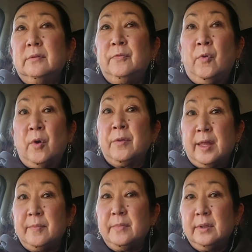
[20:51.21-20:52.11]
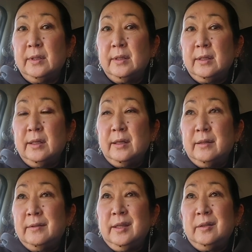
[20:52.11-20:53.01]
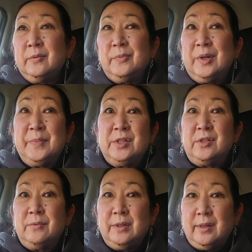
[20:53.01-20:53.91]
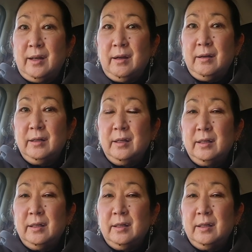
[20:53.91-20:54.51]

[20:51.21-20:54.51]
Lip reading: for them, then what am I doing there?